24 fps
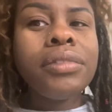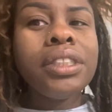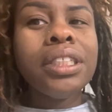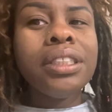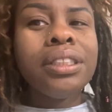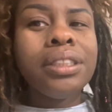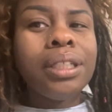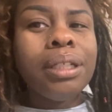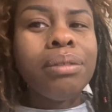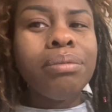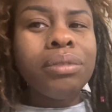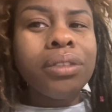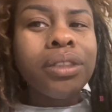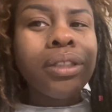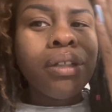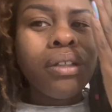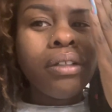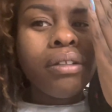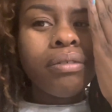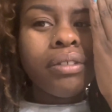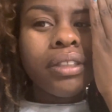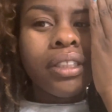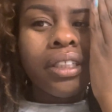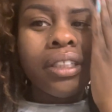something's going
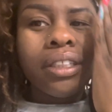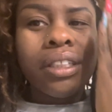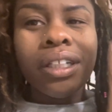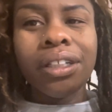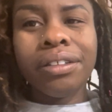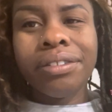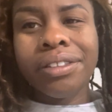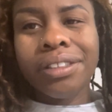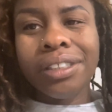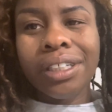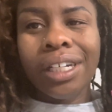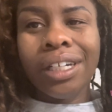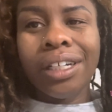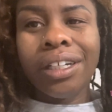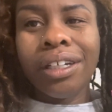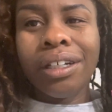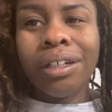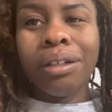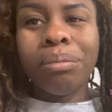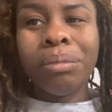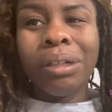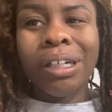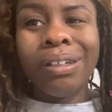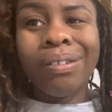on with the left side
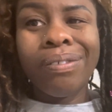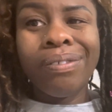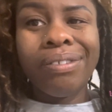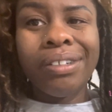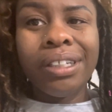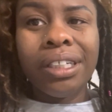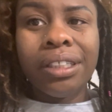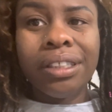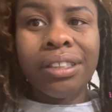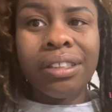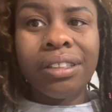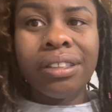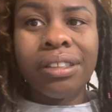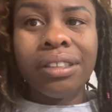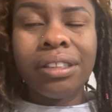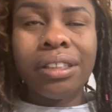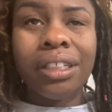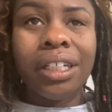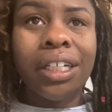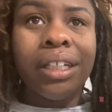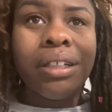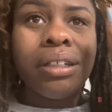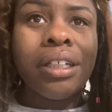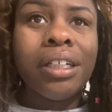of my face.
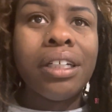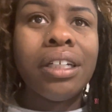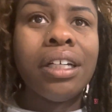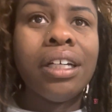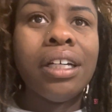Like